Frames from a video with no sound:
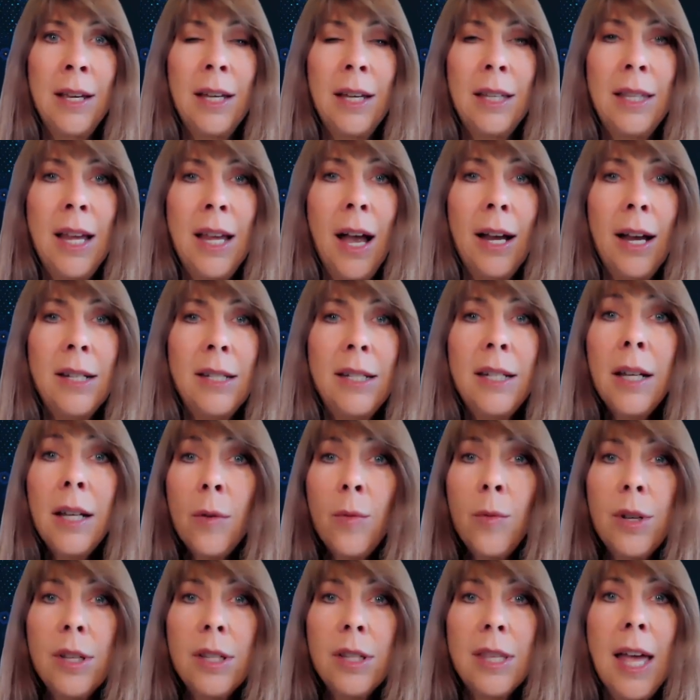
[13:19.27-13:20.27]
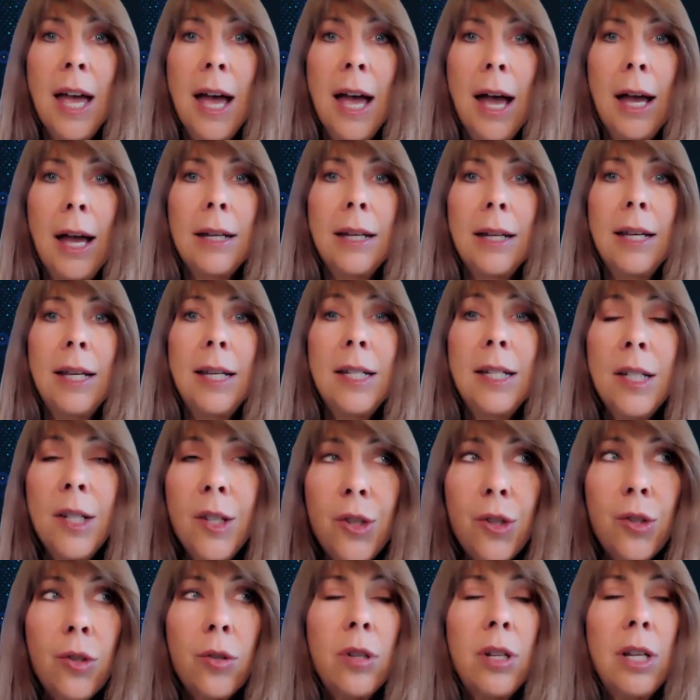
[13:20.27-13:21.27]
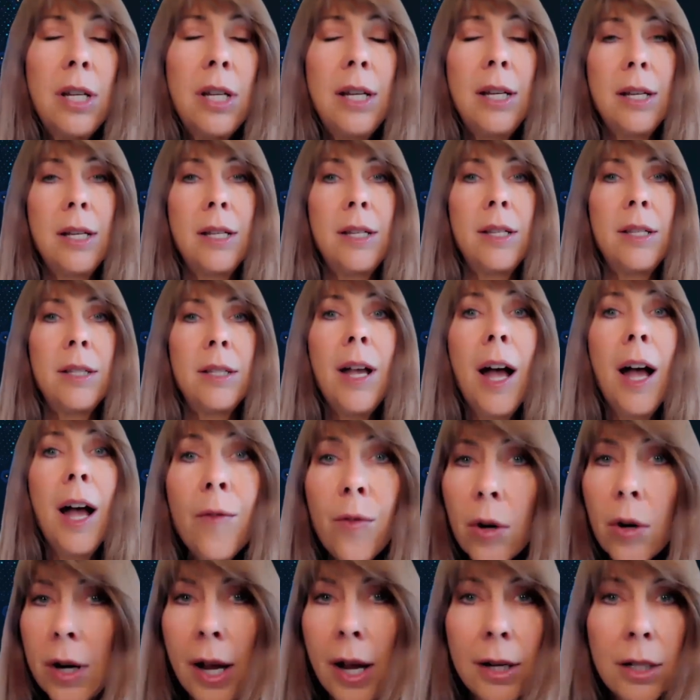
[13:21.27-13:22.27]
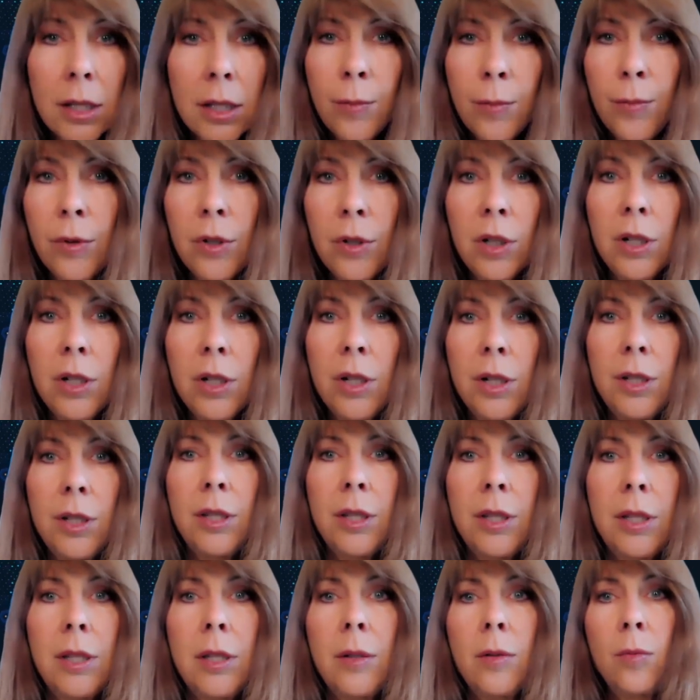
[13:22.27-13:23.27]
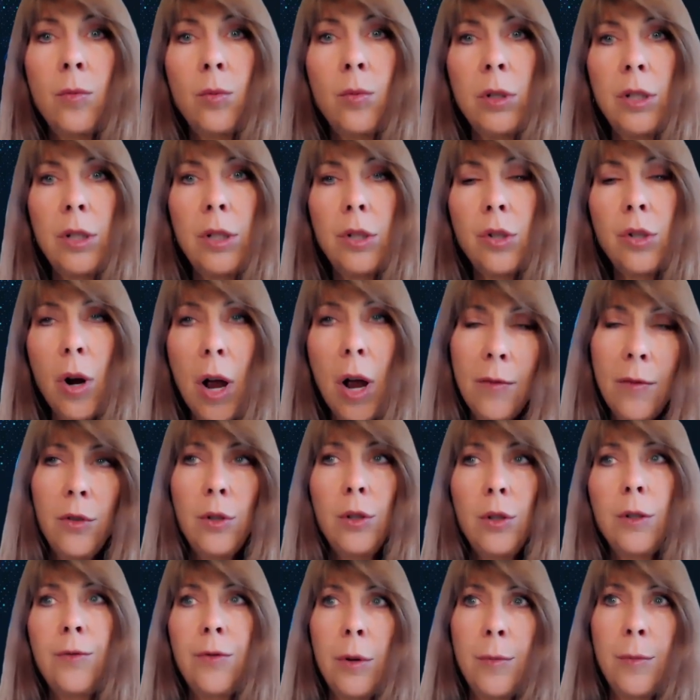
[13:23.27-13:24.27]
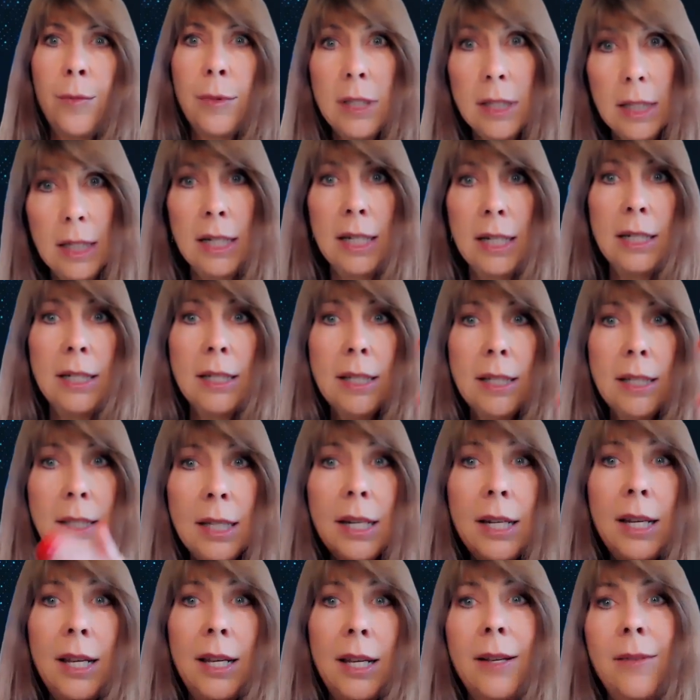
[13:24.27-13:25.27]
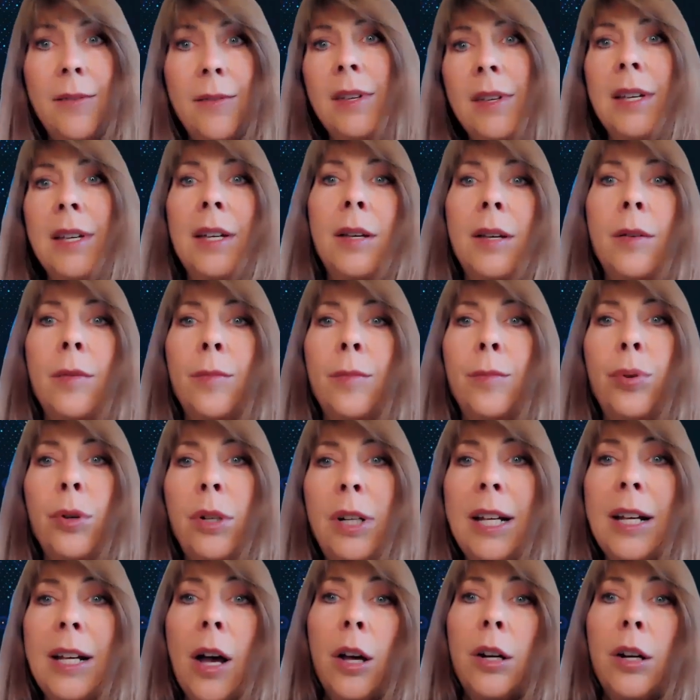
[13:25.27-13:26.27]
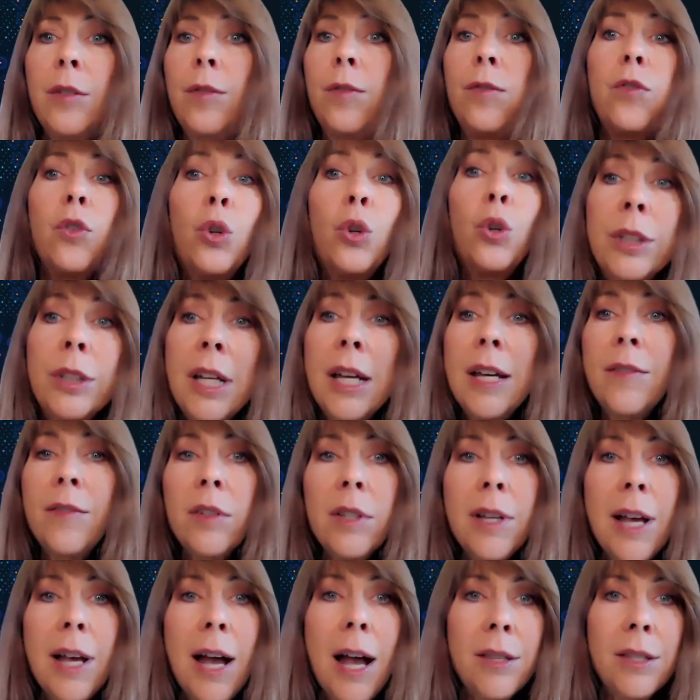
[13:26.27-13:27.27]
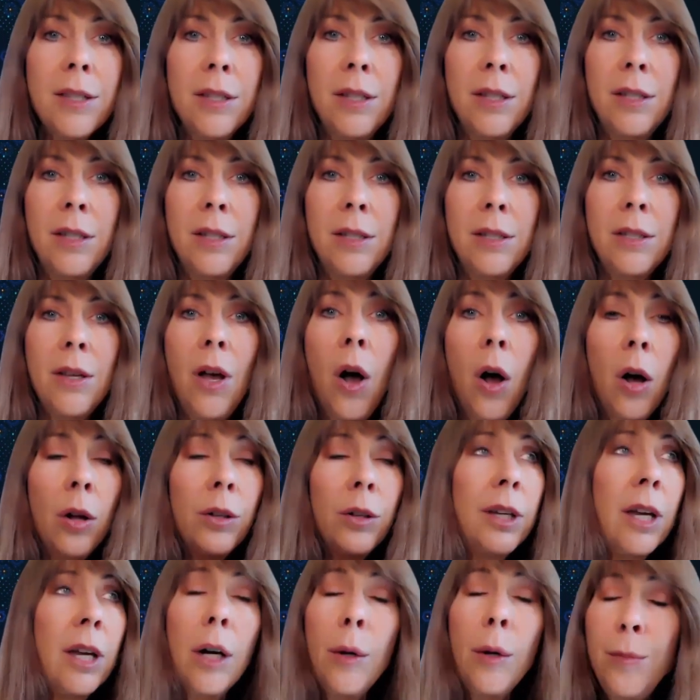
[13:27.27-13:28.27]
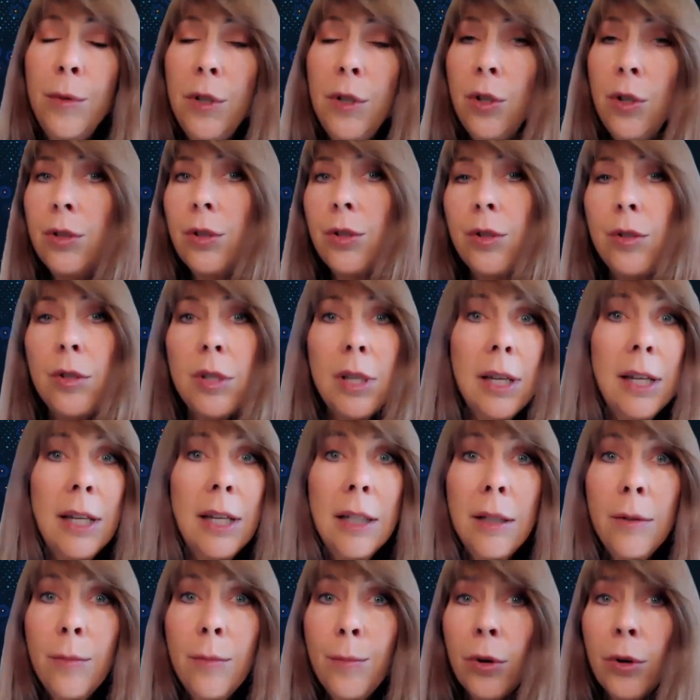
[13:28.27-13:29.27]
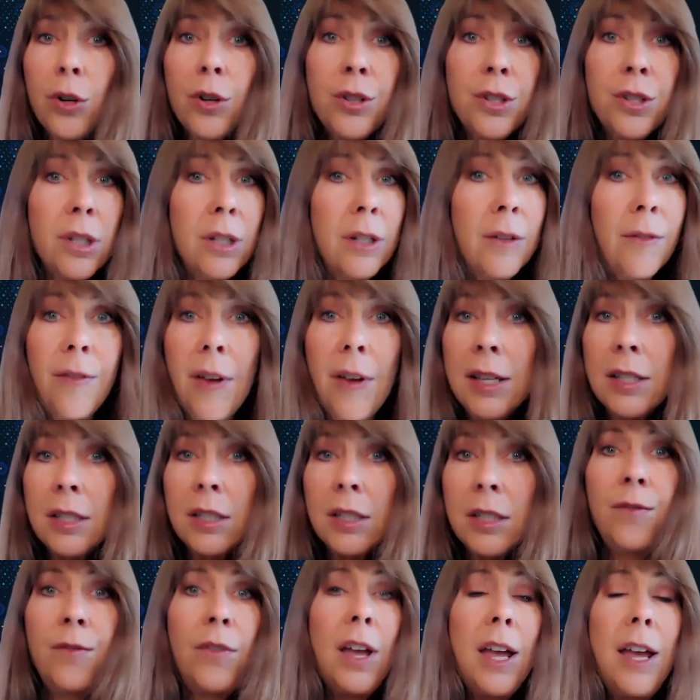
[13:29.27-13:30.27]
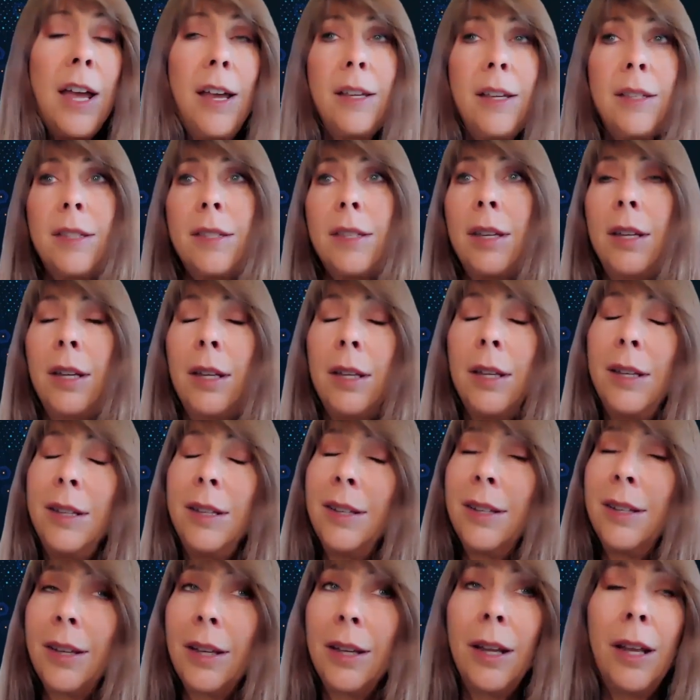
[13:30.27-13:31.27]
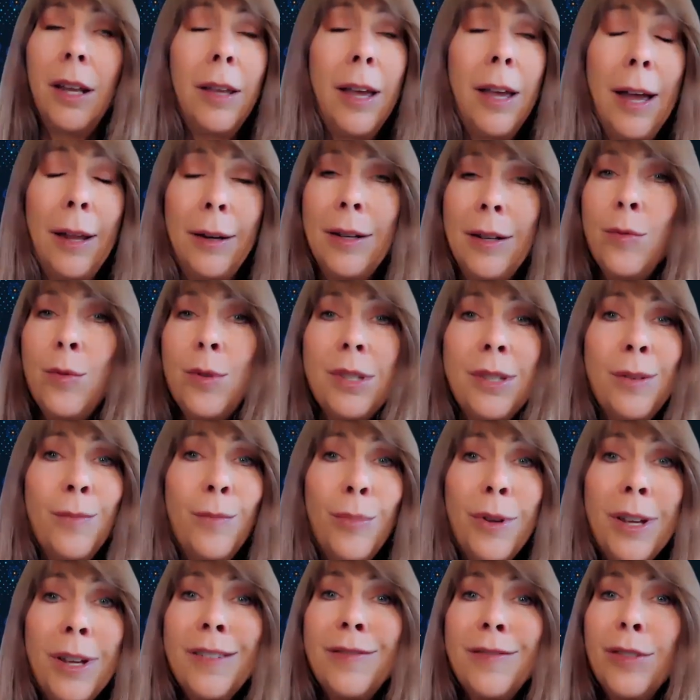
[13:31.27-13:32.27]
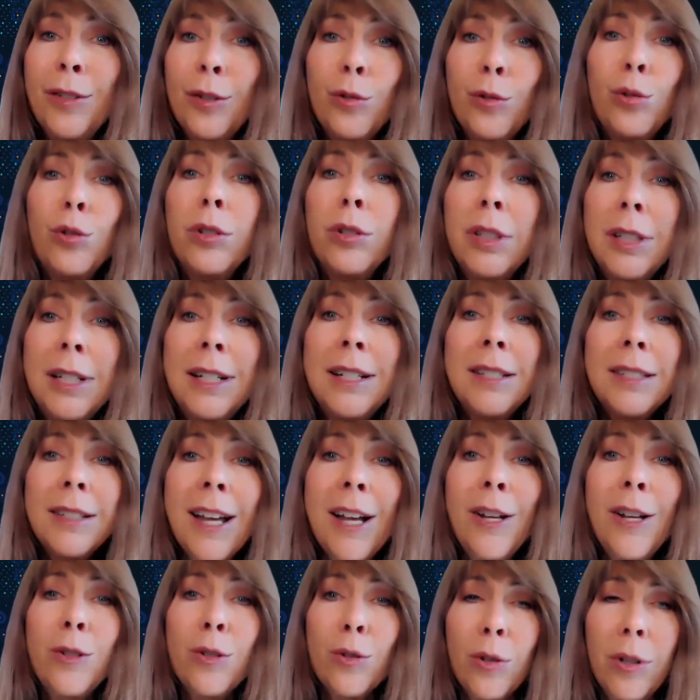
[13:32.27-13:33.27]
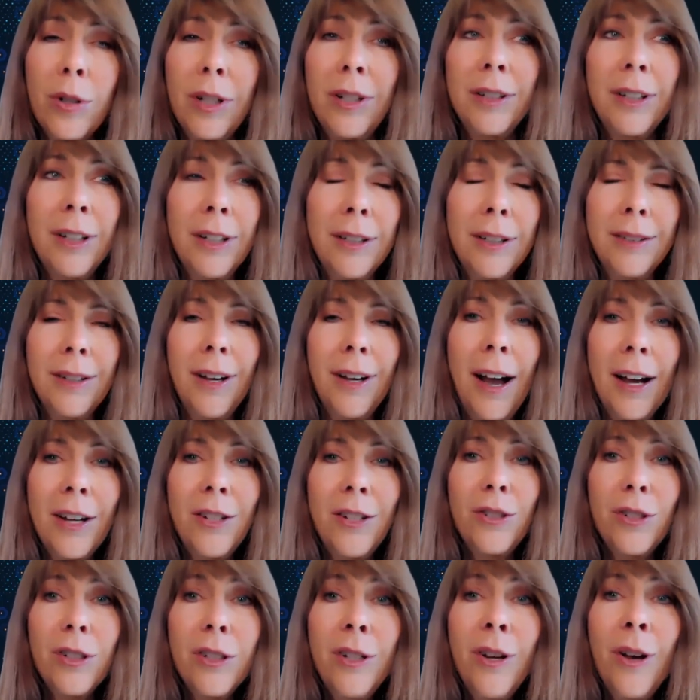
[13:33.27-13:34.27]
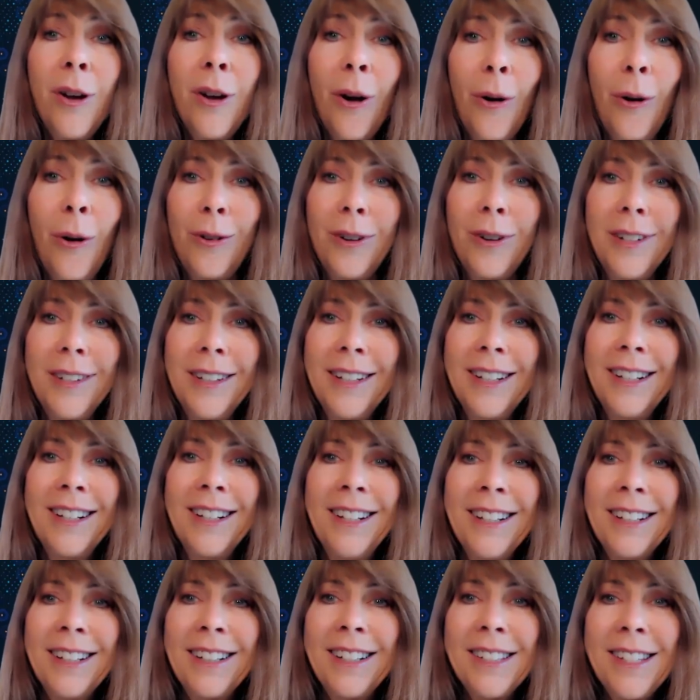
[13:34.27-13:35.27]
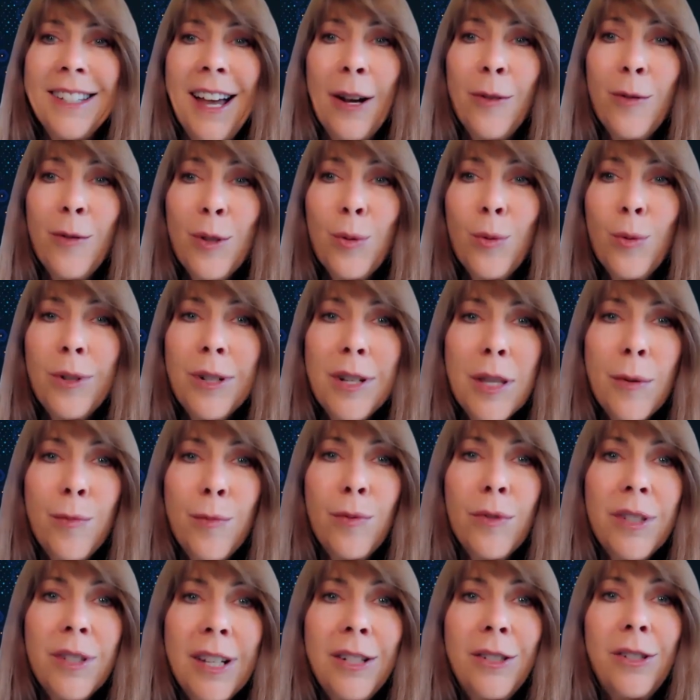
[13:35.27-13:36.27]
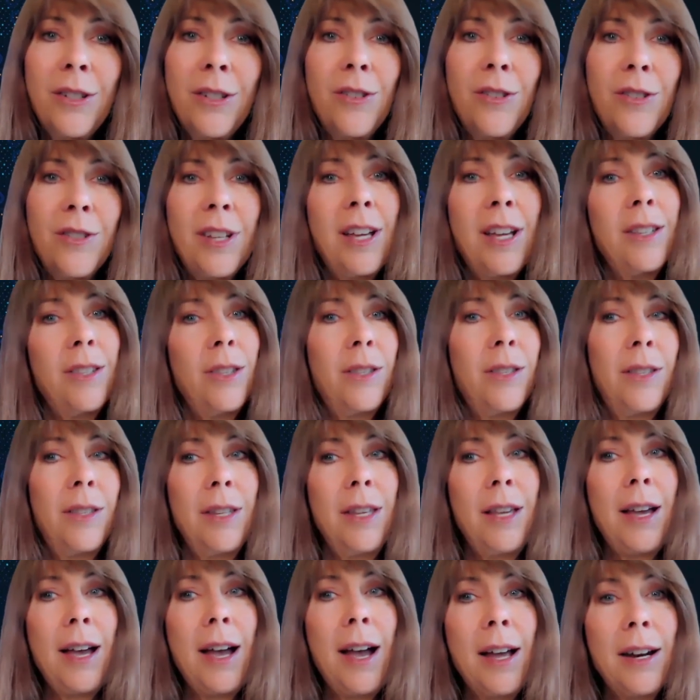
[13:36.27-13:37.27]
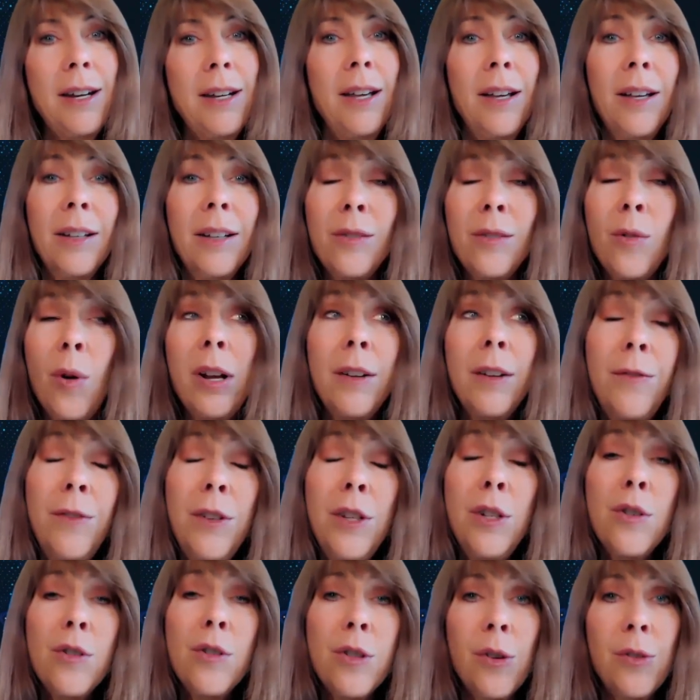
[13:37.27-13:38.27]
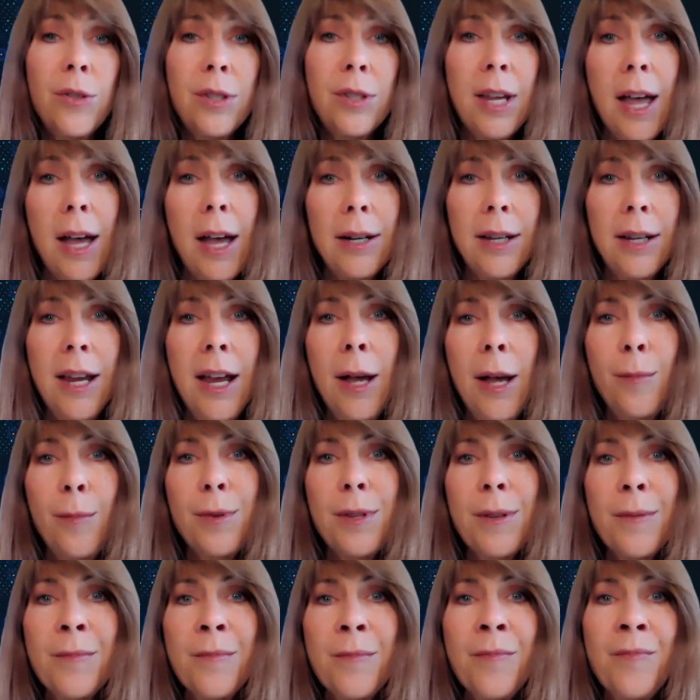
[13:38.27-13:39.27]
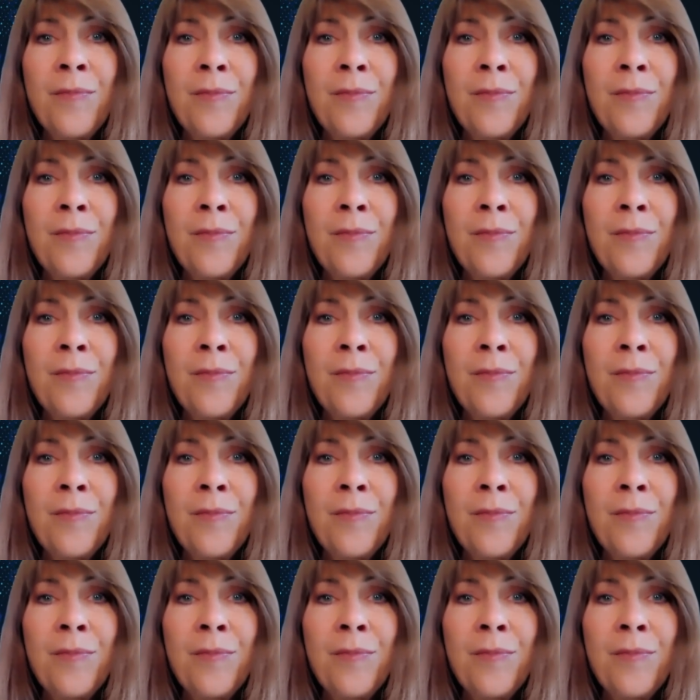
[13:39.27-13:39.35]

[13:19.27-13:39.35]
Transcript: And the idea was that industry and software experts would travel from city to city, putting on a full day of classes, all to help users in person, face to face. And it was a bit of a grueling schedule. And I should know, because I was one of the presenters at quite a few of those CAD camps.